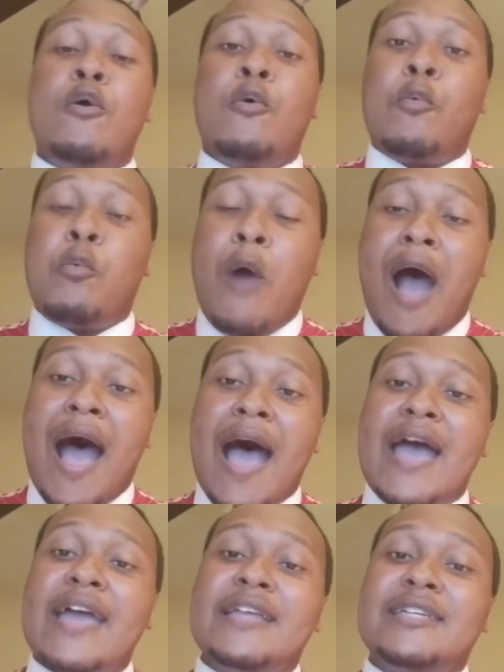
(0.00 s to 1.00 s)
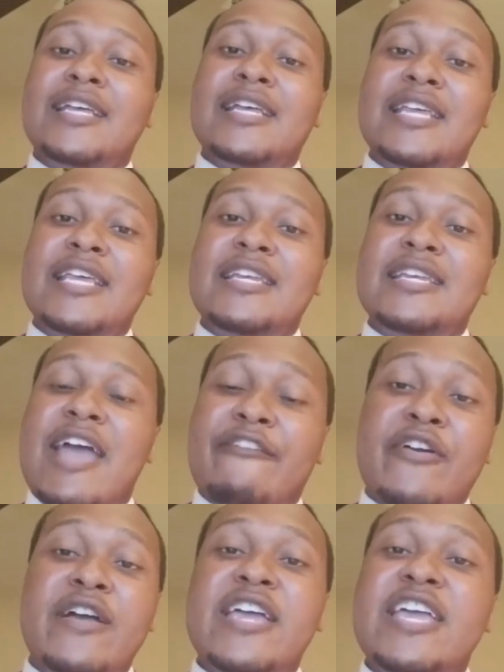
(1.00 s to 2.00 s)
Why did he
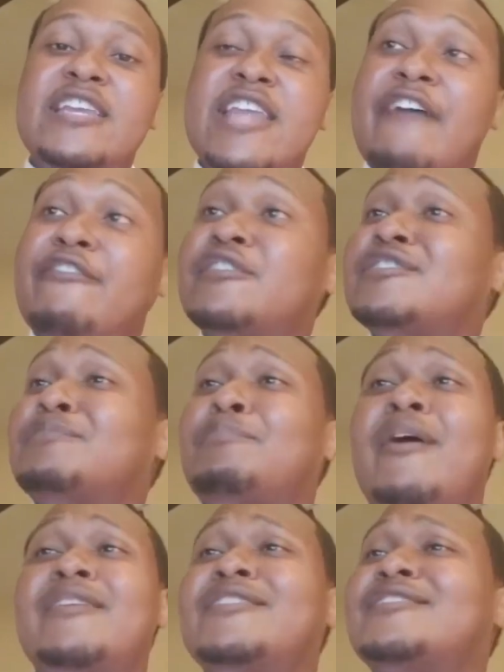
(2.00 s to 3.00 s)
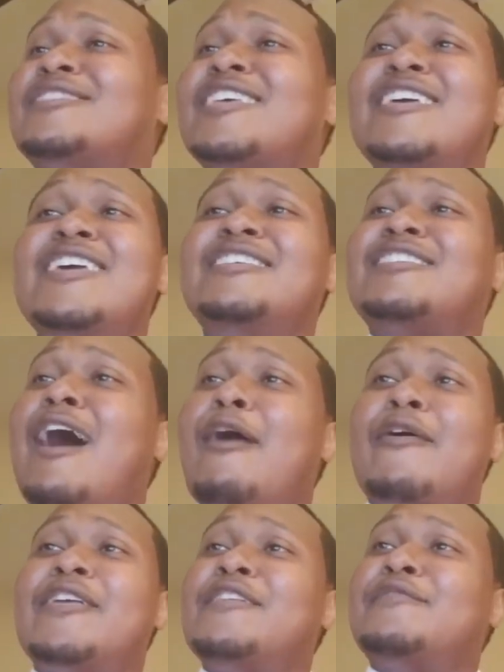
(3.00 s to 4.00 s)
never, he never, brother, see, he's
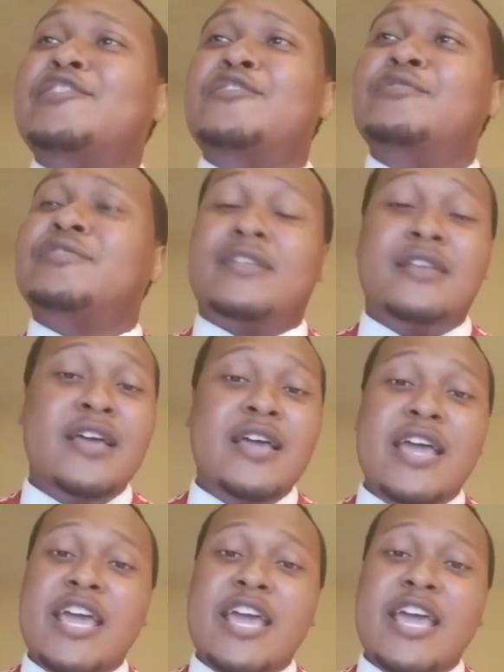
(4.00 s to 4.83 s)
already losing.